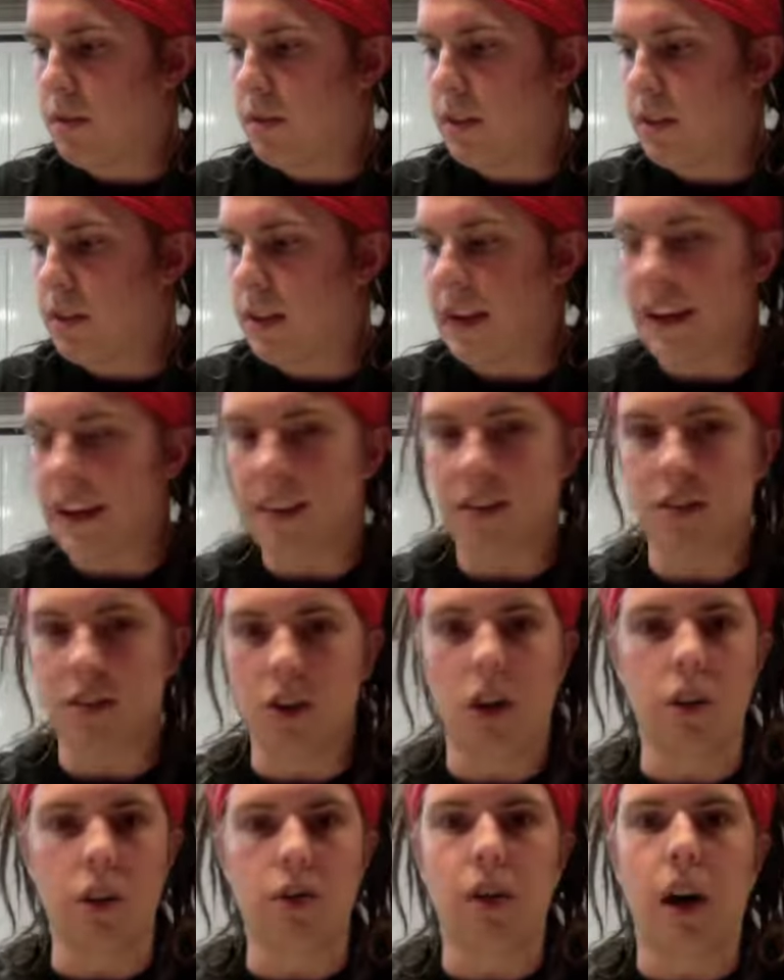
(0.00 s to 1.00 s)
that gets
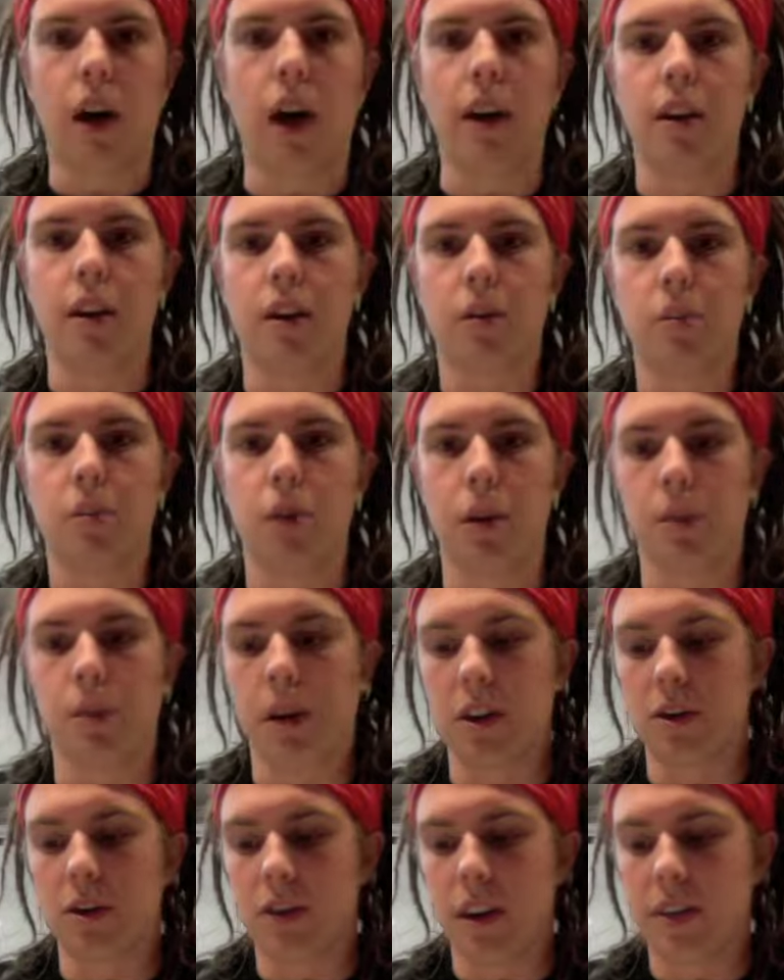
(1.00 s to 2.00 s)
nullified, pretty
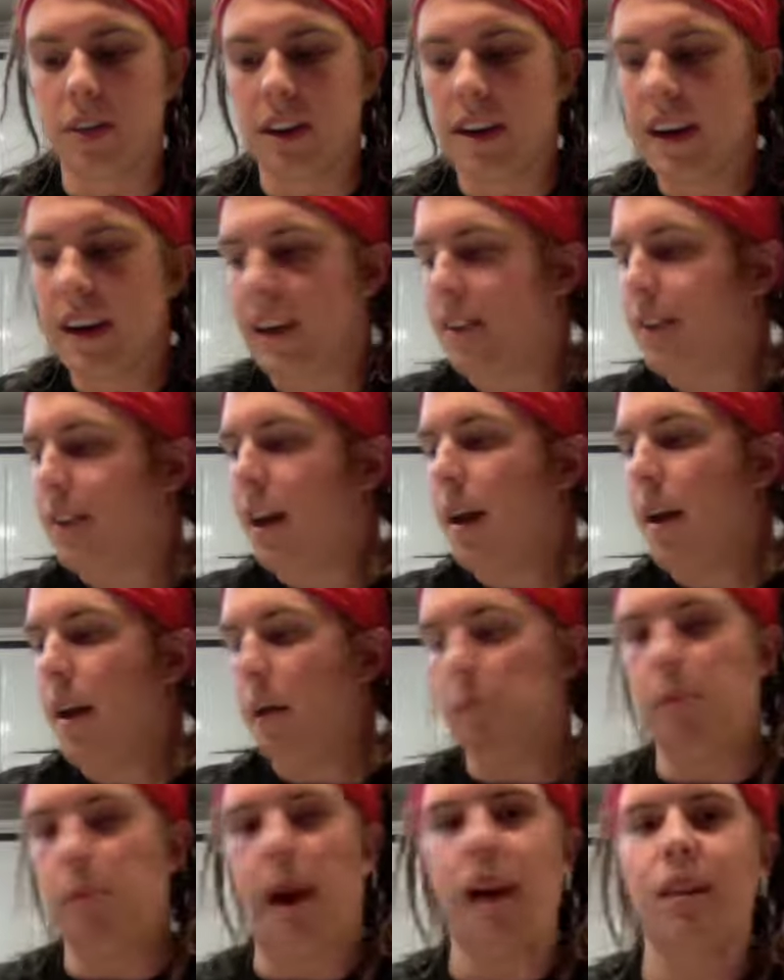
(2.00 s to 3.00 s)
much, right? It's like, yes,
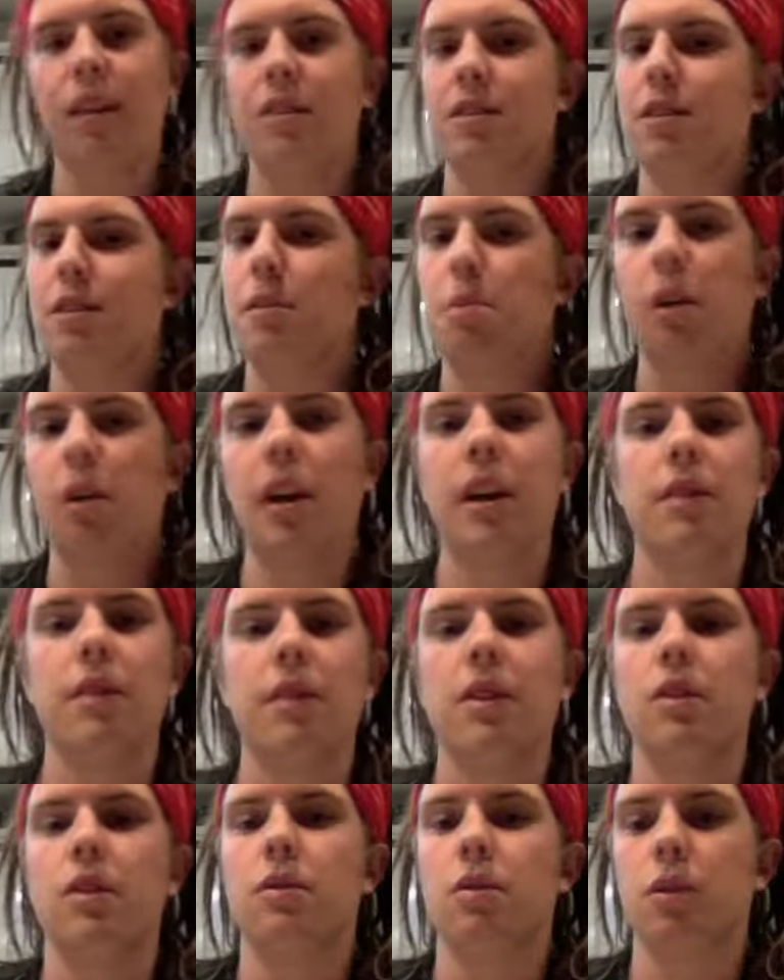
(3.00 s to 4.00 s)
balance the playing
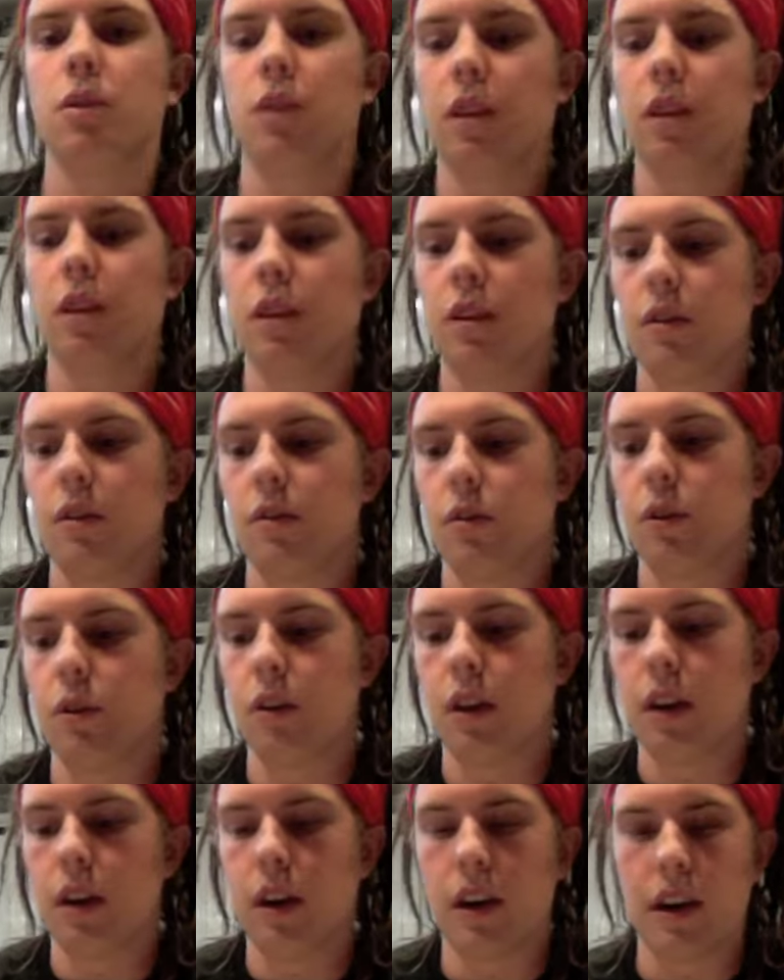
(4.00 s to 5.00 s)
field for
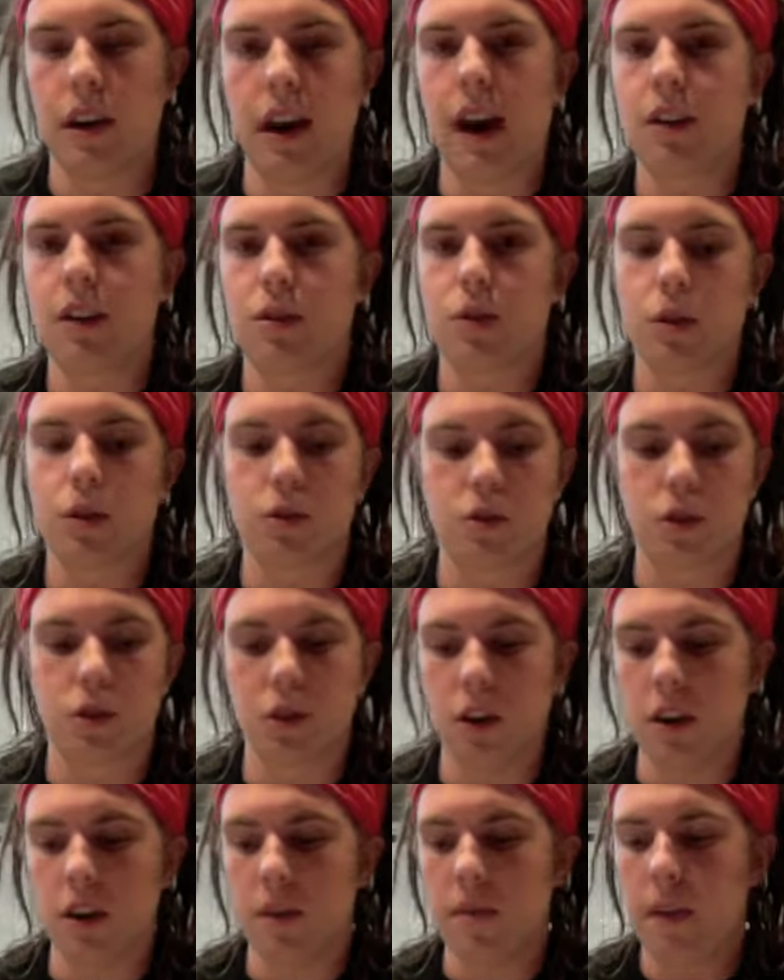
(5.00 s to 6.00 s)
the guys who aren't so
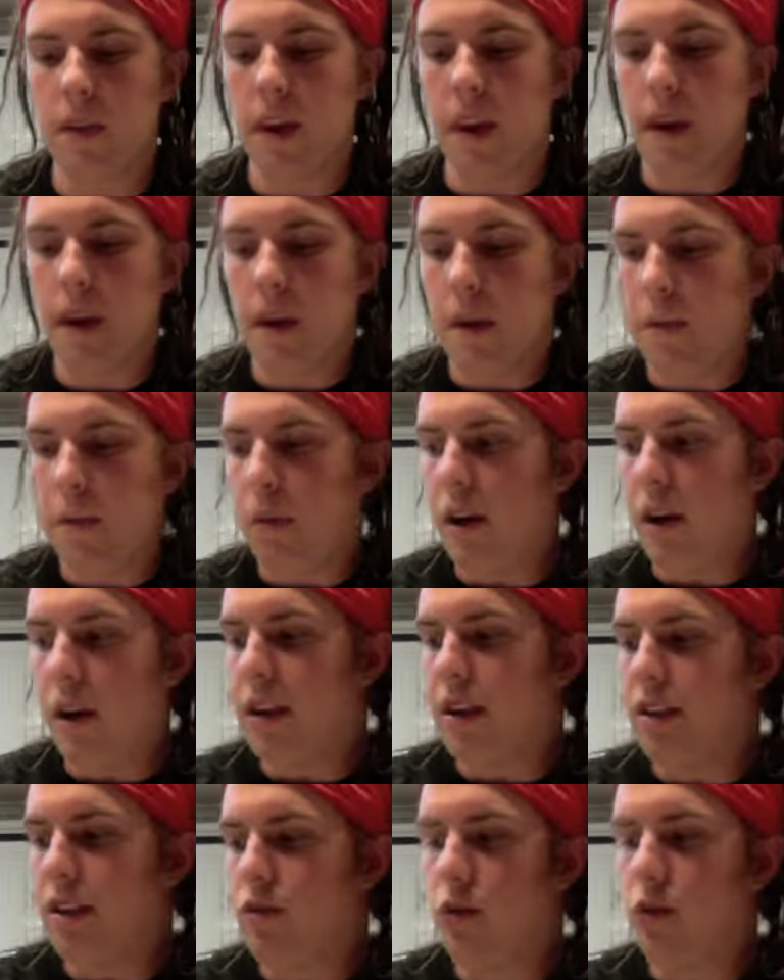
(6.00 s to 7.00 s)
good,
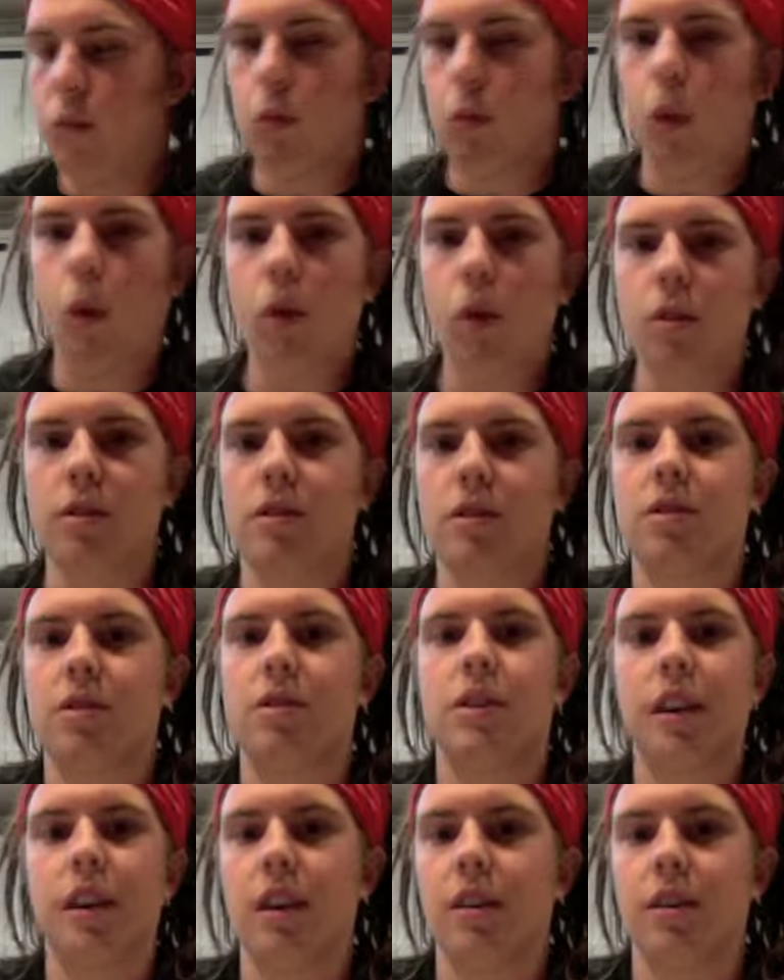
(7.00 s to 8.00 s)
but reward
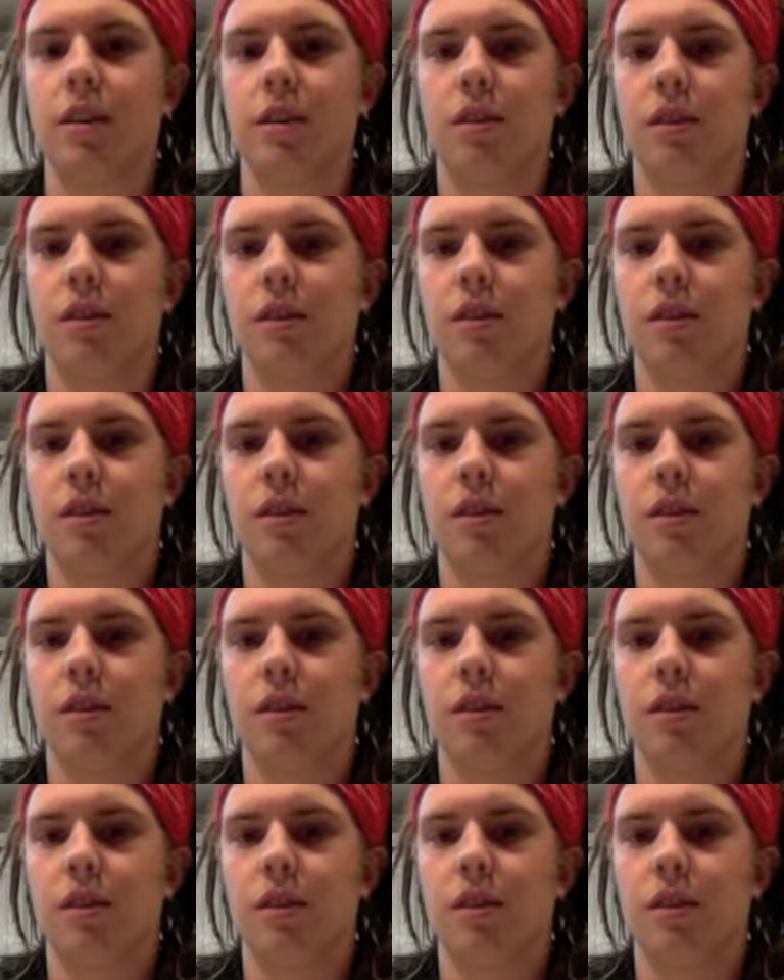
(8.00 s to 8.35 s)
skill.